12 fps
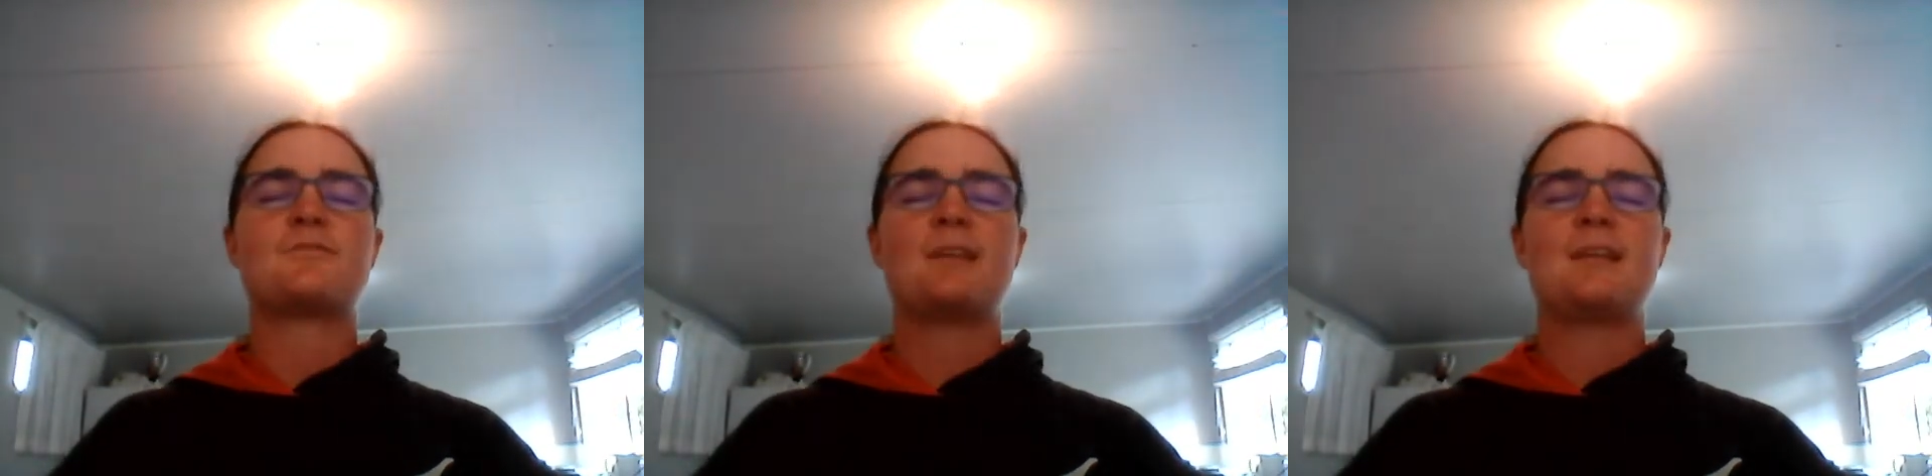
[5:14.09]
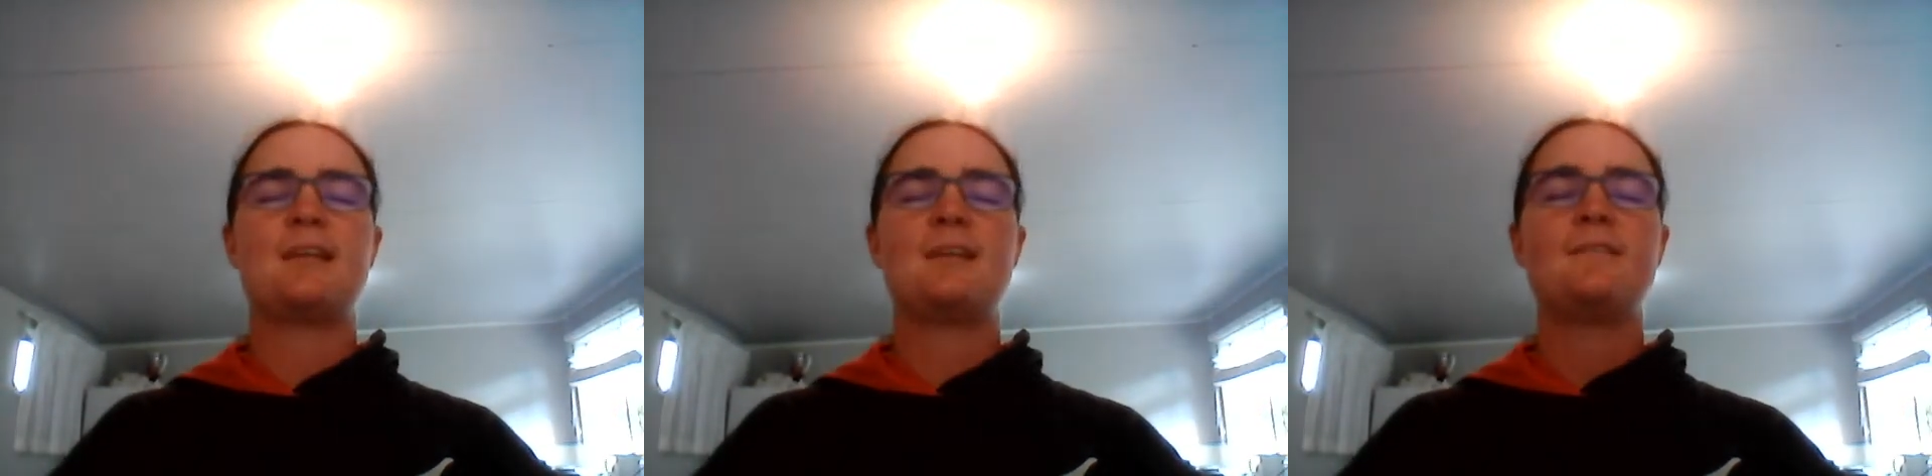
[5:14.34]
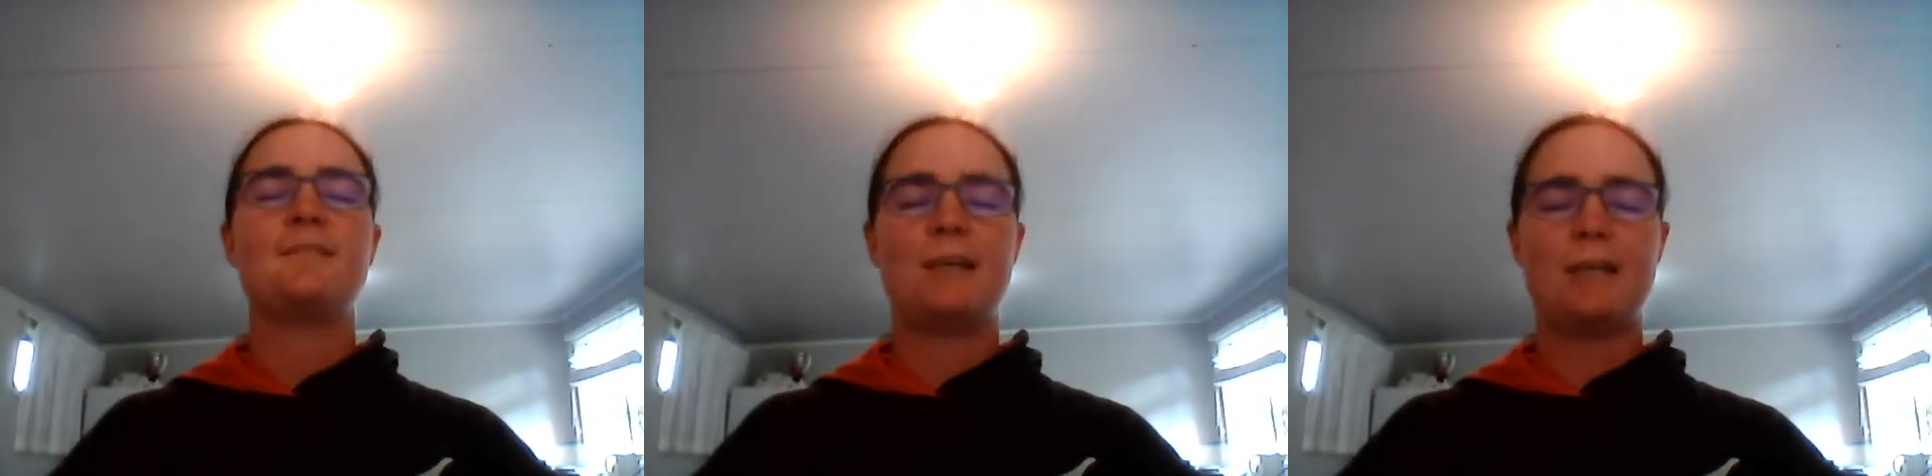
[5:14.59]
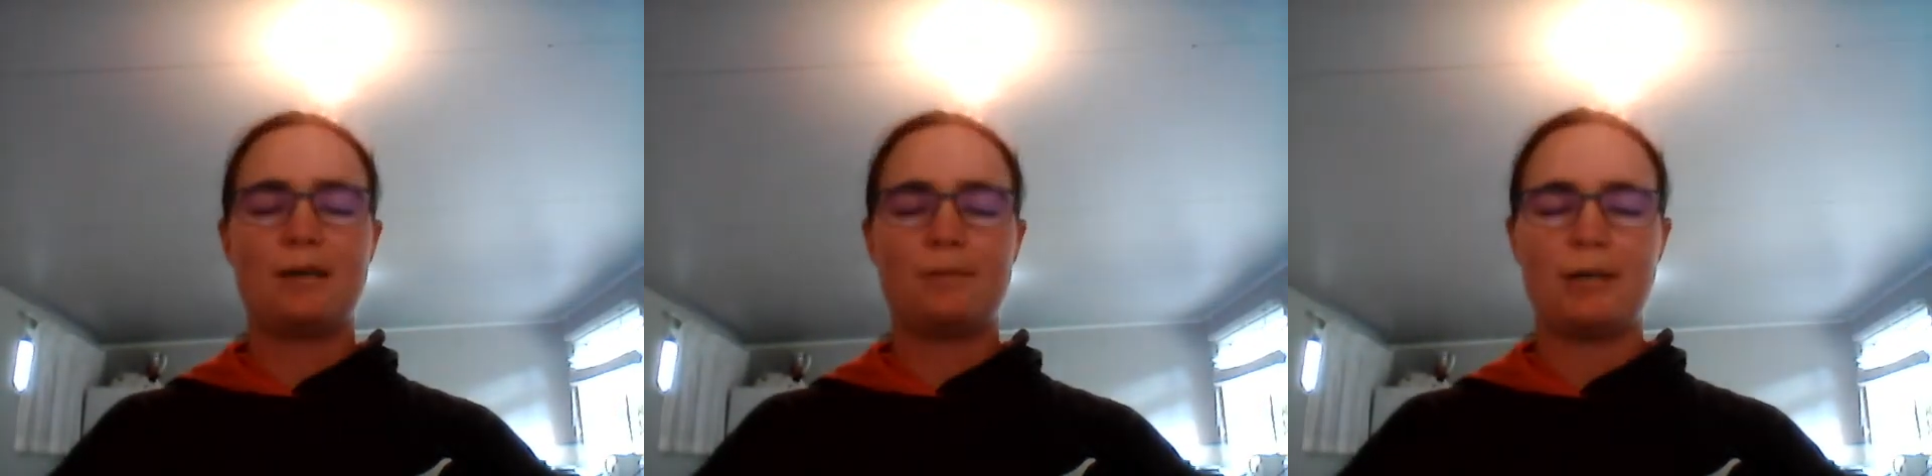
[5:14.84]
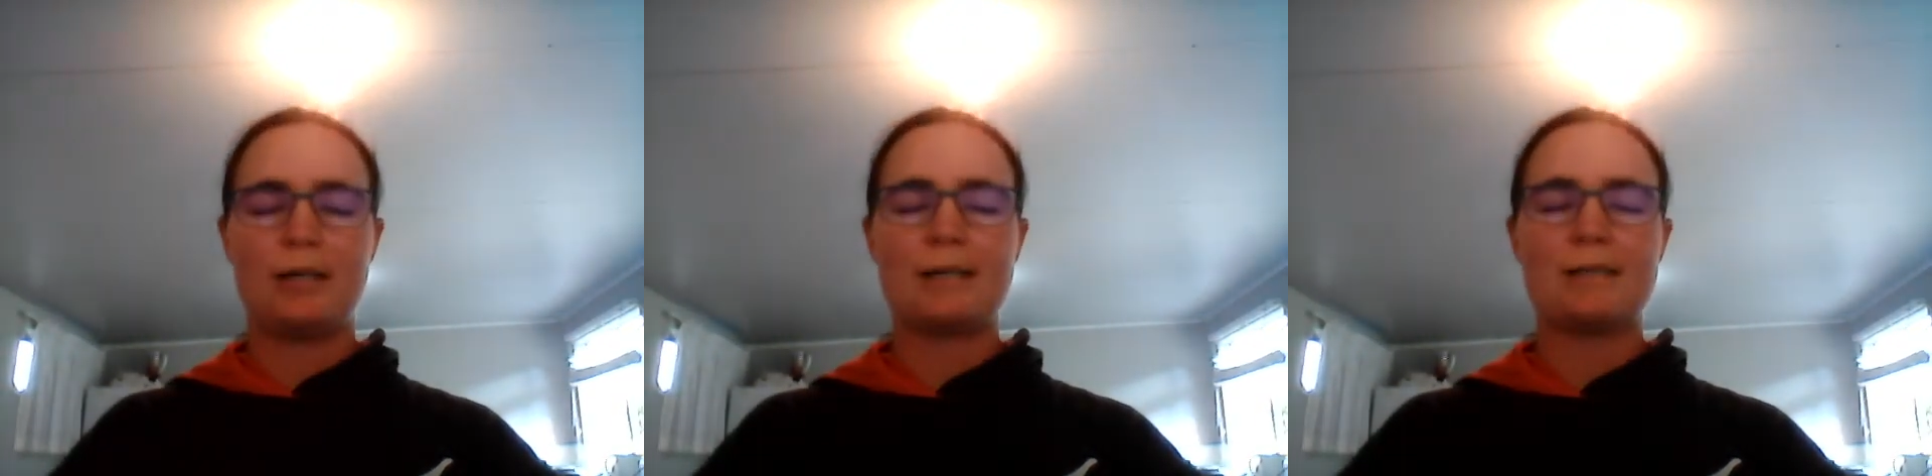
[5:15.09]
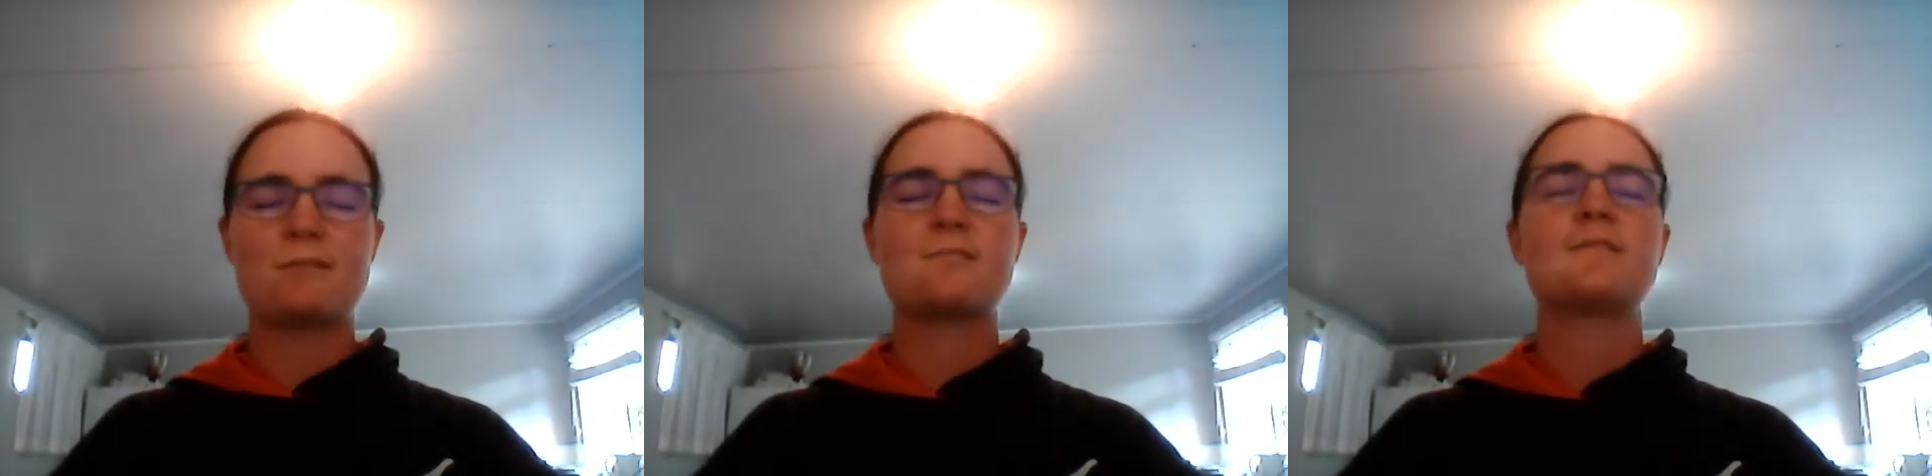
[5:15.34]
arena in our
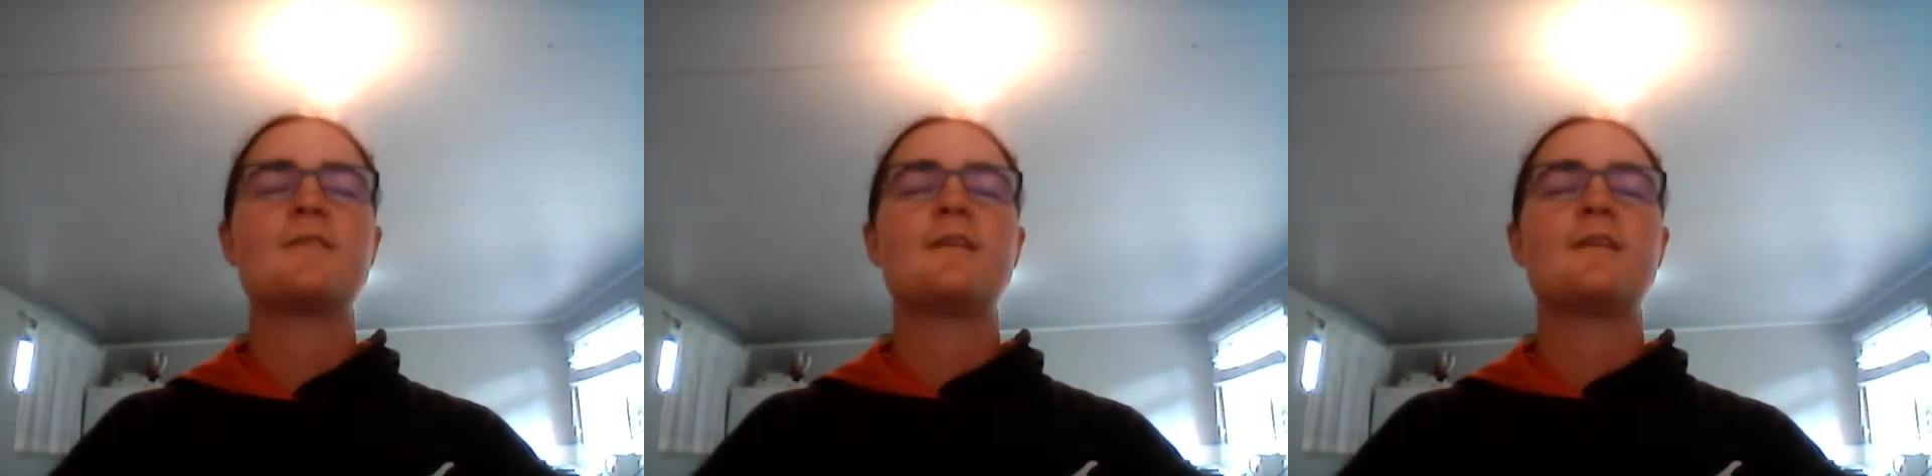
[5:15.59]
minds,